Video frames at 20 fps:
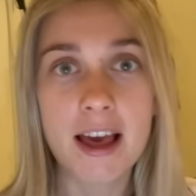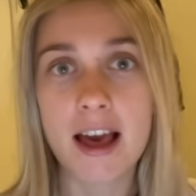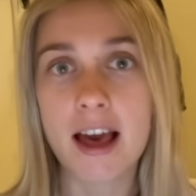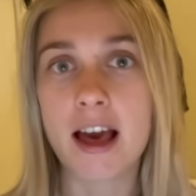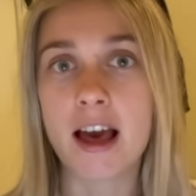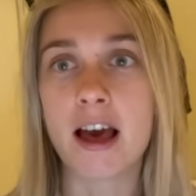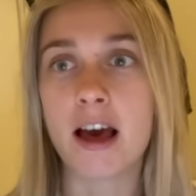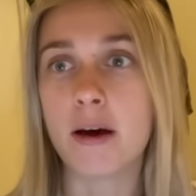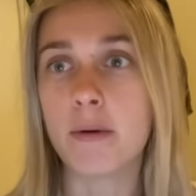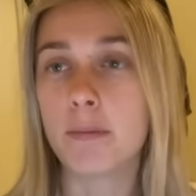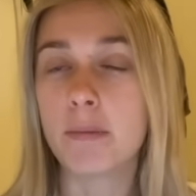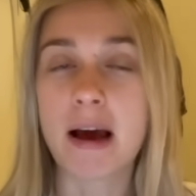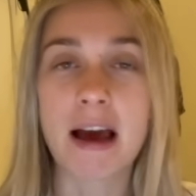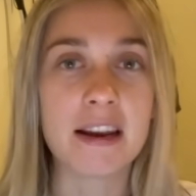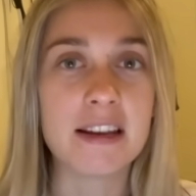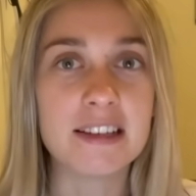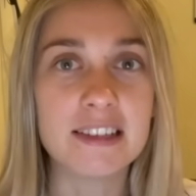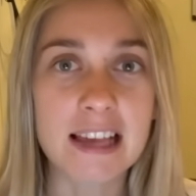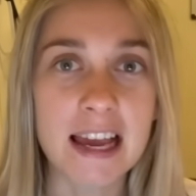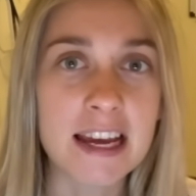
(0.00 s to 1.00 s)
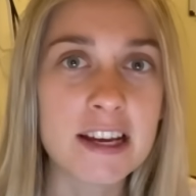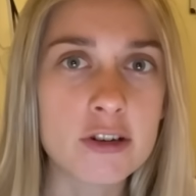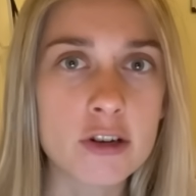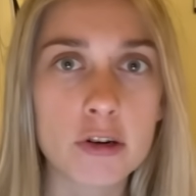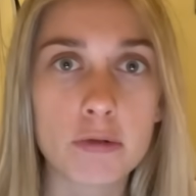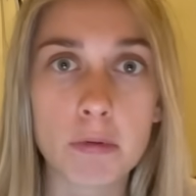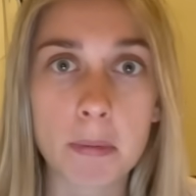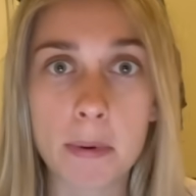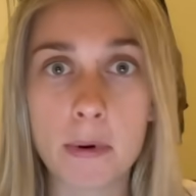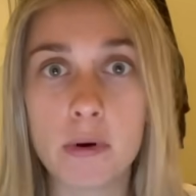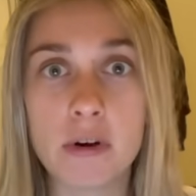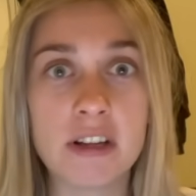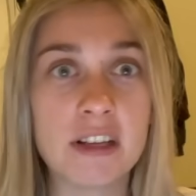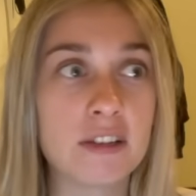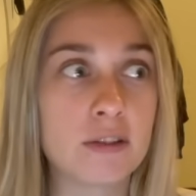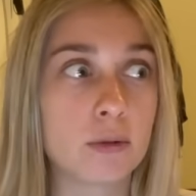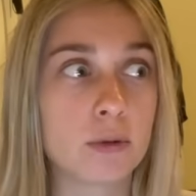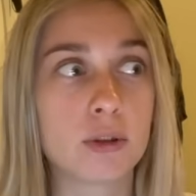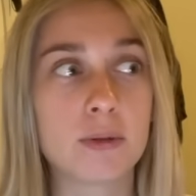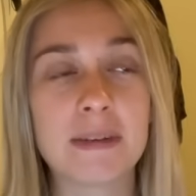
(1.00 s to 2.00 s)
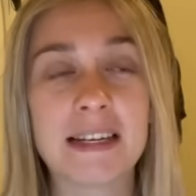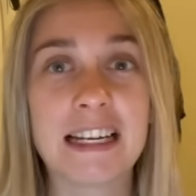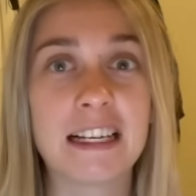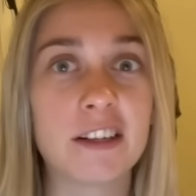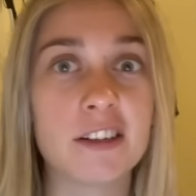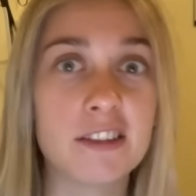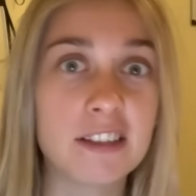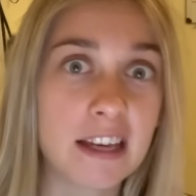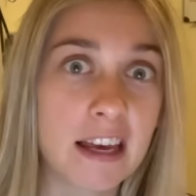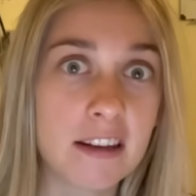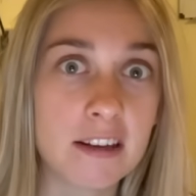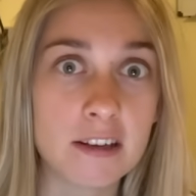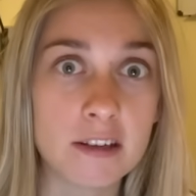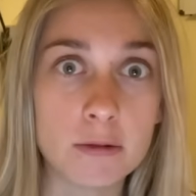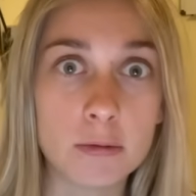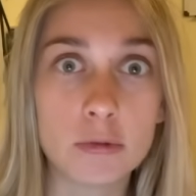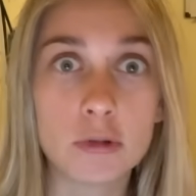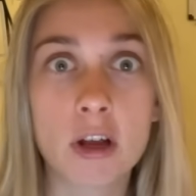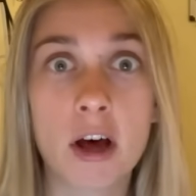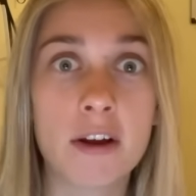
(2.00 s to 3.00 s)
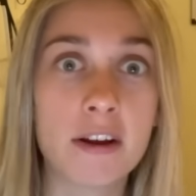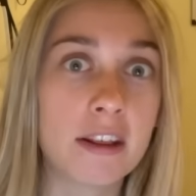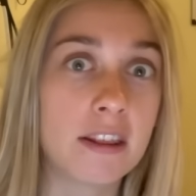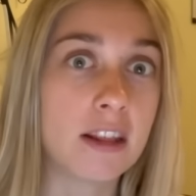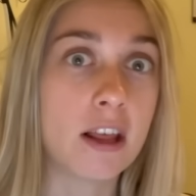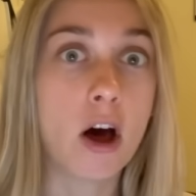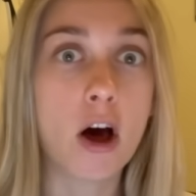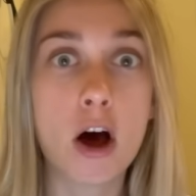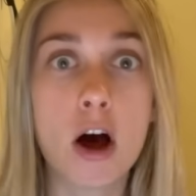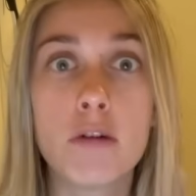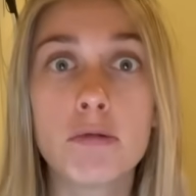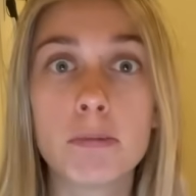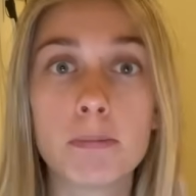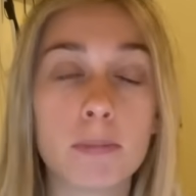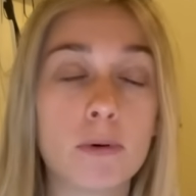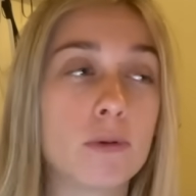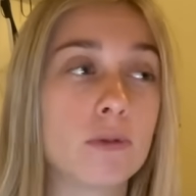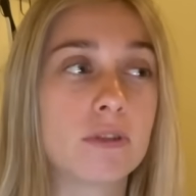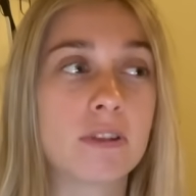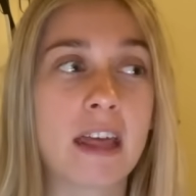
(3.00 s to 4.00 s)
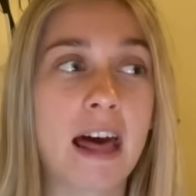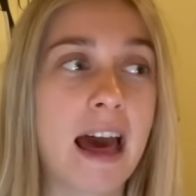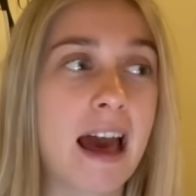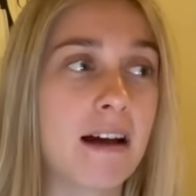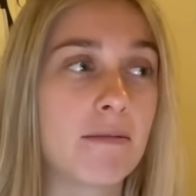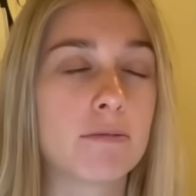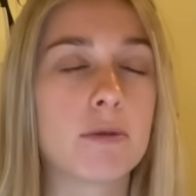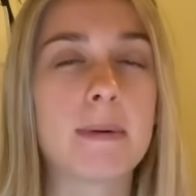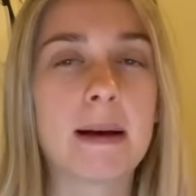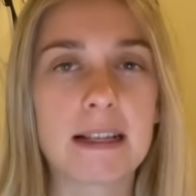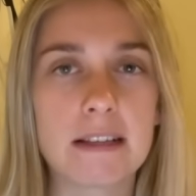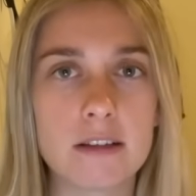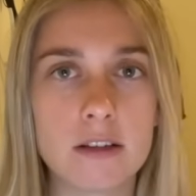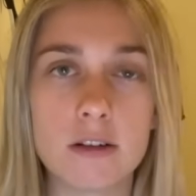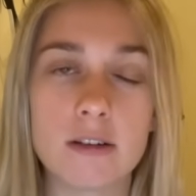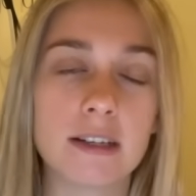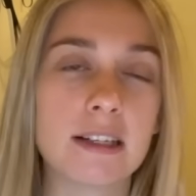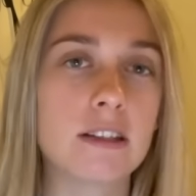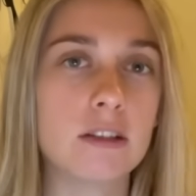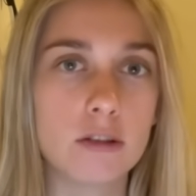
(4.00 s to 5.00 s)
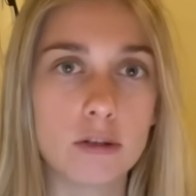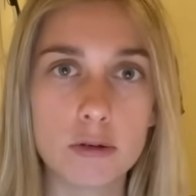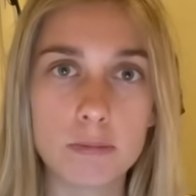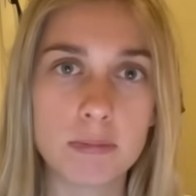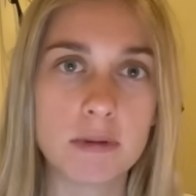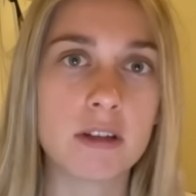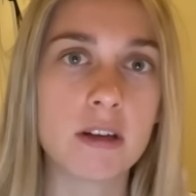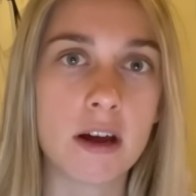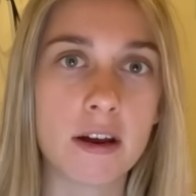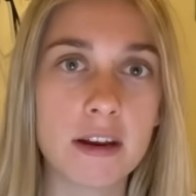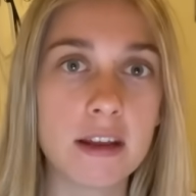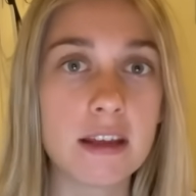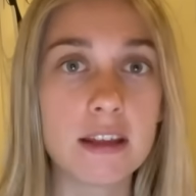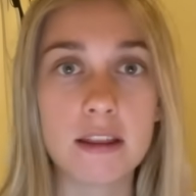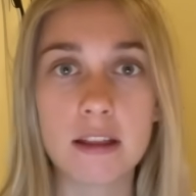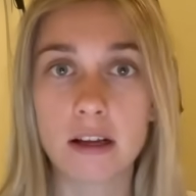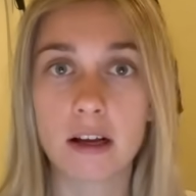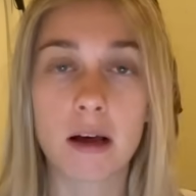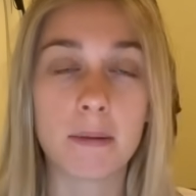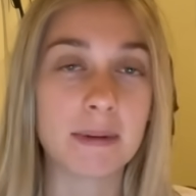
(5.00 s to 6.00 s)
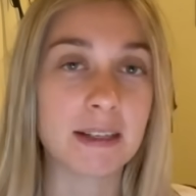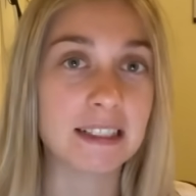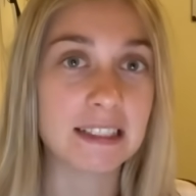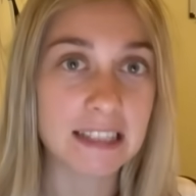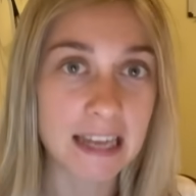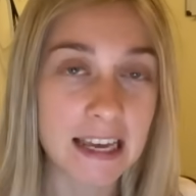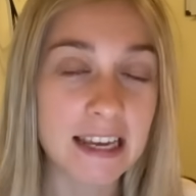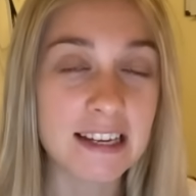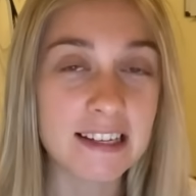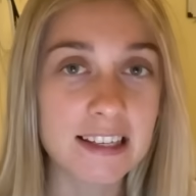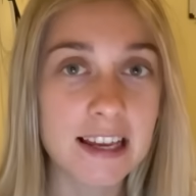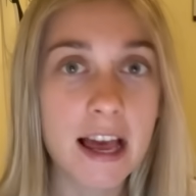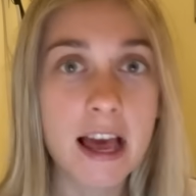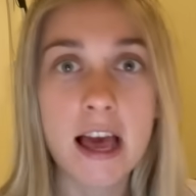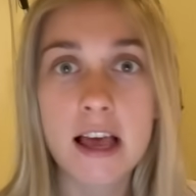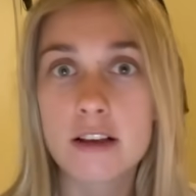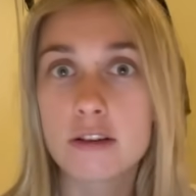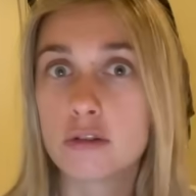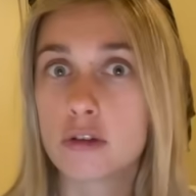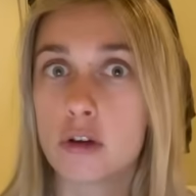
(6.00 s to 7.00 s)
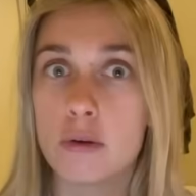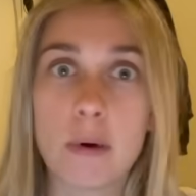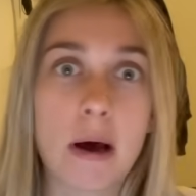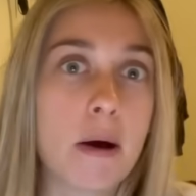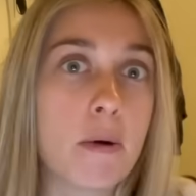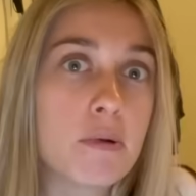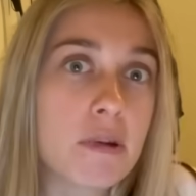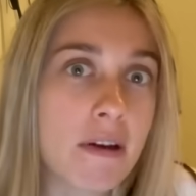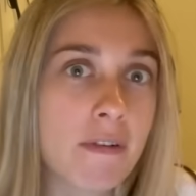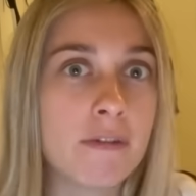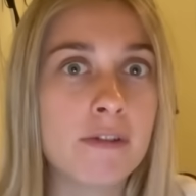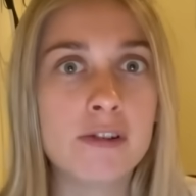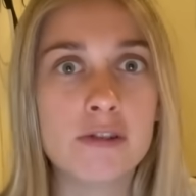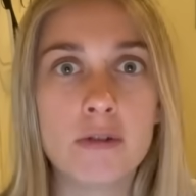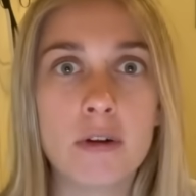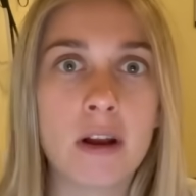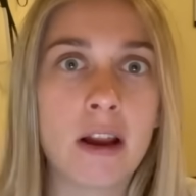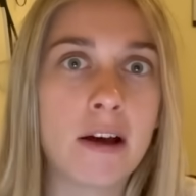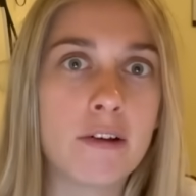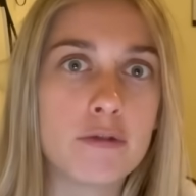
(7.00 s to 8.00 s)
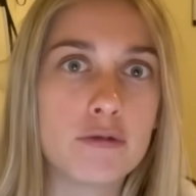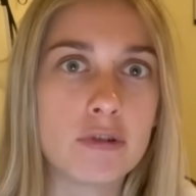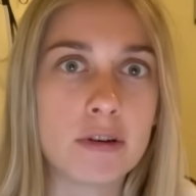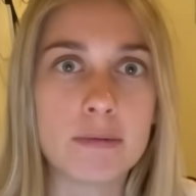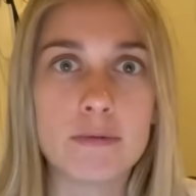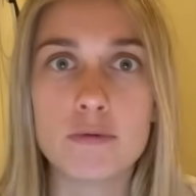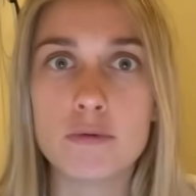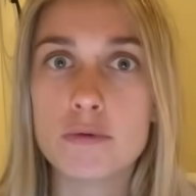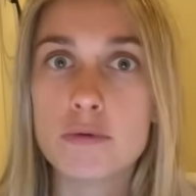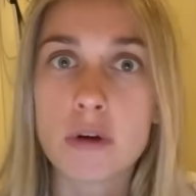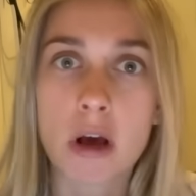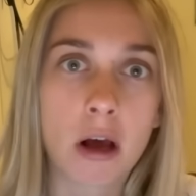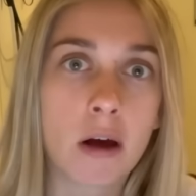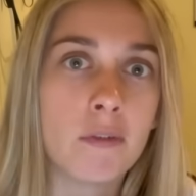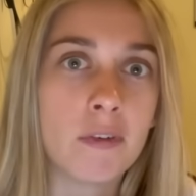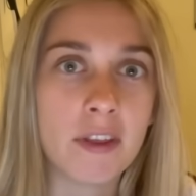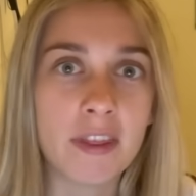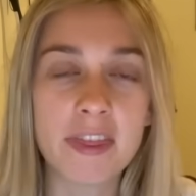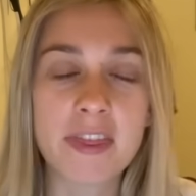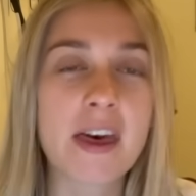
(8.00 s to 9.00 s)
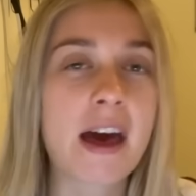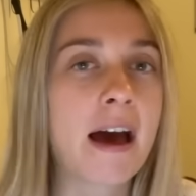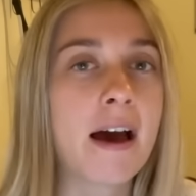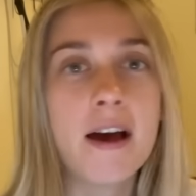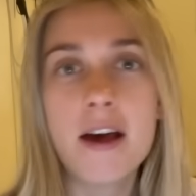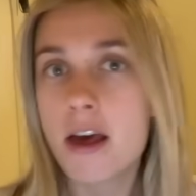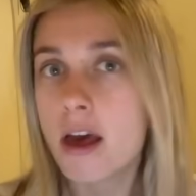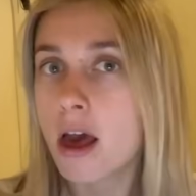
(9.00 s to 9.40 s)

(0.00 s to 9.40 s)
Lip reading: And his agent reportedly is also in England to get the deal done. And there are reports that Amrabat to United could be done in the coming days. So I will definitely do a live stream to cover that.